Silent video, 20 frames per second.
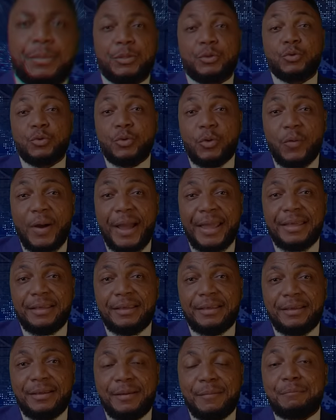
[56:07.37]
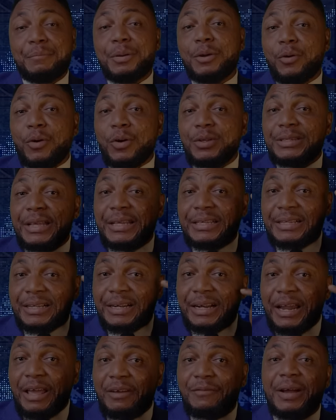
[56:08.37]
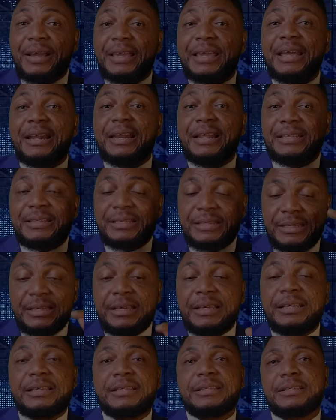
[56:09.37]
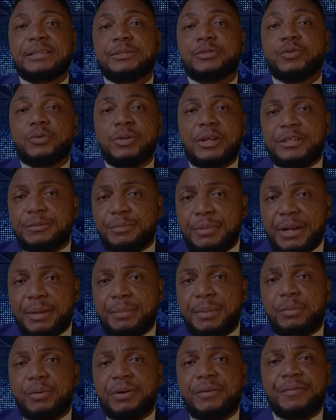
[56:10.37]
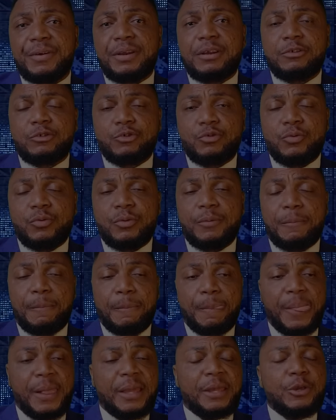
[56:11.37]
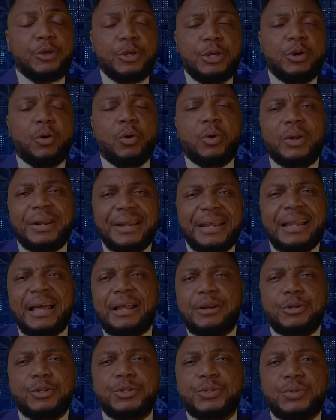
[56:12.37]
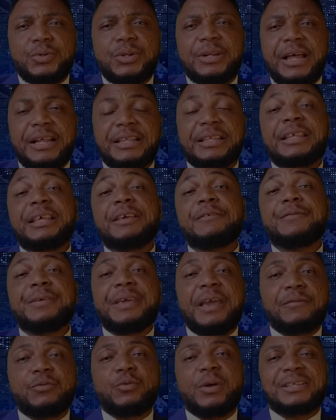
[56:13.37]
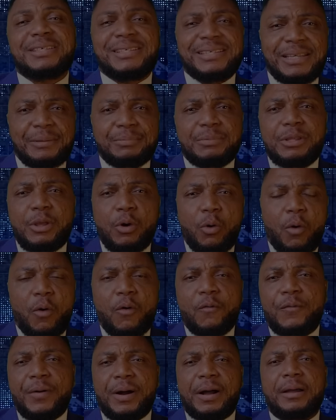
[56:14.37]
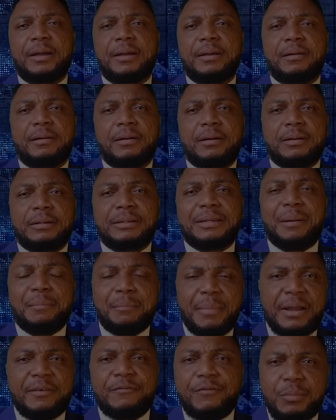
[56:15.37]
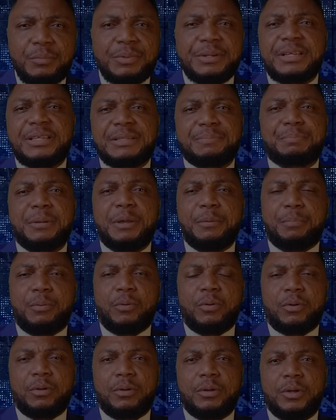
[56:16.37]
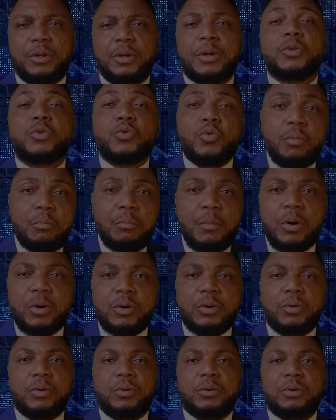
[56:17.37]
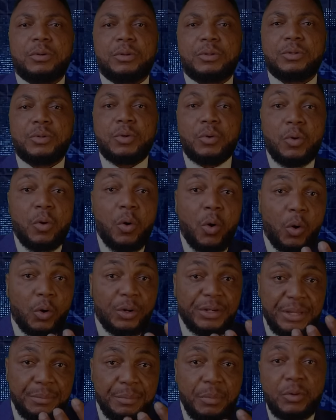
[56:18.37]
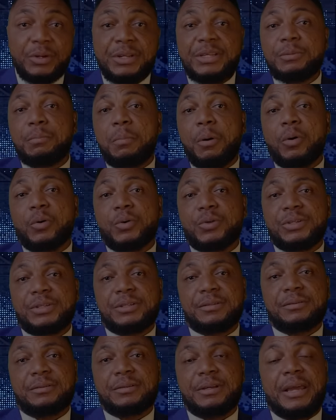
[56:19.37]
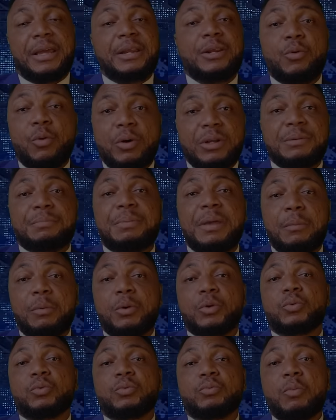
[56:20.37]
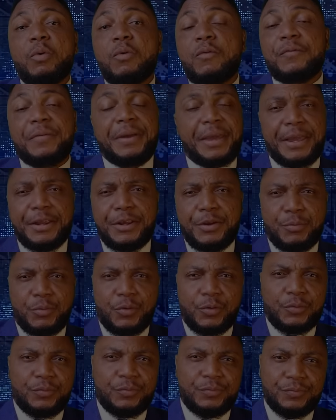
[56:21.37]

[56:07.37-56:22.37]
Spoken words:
You know why? Because as clever again as he is, Julius Malema, I'm referring to, he already understood that if he have to accept the offer, the money from these people, tomorrow they'll hold him on his balls and he won't be able to move anymore.